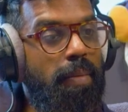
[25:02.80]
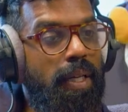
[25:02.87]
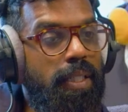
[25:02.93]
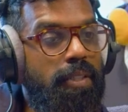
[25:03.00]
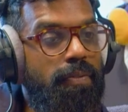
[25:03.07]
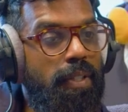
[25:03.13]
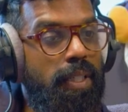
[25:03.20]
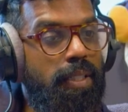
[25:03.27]

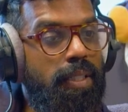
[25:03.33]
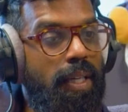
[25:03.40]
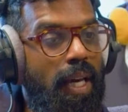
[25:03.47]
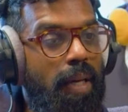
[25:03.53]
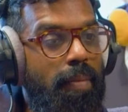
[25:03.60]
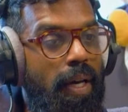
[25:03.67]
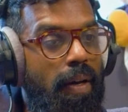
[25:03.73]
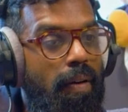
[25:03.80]
Menace first
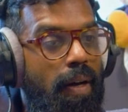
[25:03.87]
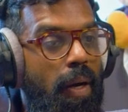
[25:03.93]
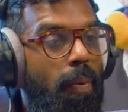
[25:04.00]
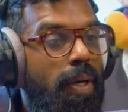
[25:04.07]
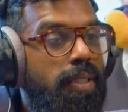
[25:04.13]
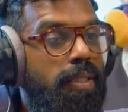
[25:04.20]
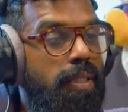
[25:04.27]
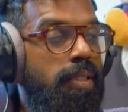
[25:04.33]
came out, I
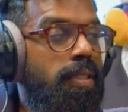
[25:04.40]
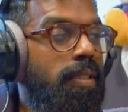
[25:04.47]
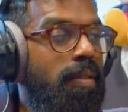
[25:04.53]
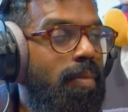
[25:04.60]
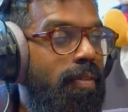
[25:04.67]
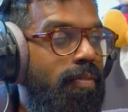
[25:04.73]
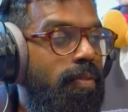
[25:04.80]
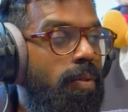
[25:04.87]
went to the
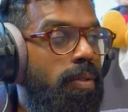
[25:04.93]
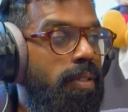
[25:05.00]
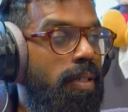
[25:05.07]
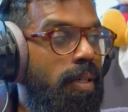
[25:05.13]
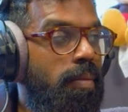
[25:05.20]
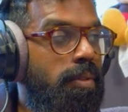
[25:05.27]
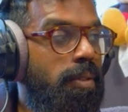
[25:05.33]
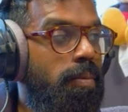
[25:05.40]
cinema 4
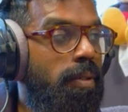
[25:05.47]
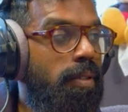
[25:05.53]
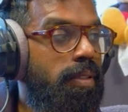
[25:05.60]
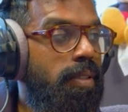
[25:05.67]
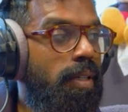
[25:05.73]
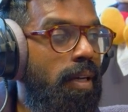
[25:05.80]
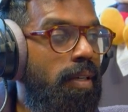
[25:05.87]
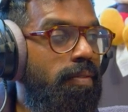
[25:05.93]
times to
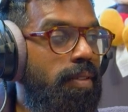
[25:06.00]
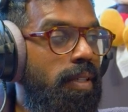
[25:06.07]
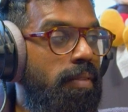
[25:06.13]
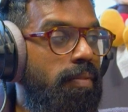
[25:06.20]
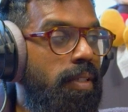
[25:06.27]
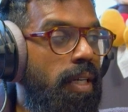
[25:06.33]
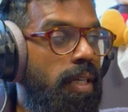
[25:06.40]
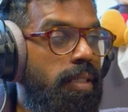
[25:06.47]
watch it over and
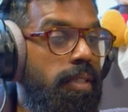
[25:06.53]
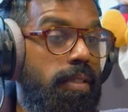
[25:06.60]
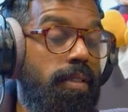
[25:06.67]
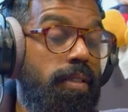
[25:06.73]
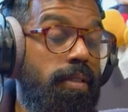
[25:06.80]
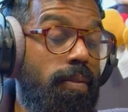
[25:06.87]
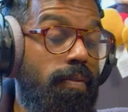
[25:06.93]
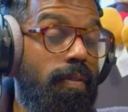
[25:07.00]
over again just
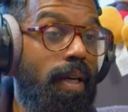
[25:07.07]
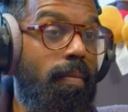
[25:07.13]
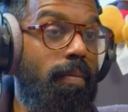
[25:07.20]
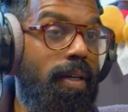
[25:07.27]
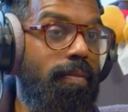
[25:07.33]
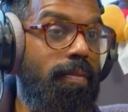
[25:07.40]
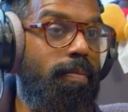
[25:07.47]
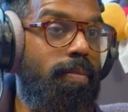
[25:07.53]
to sort of get
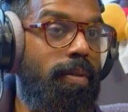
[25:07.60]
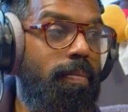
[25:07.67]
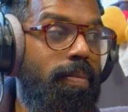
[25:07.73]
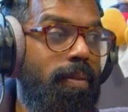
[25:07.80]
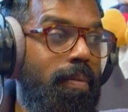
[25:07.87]
my proper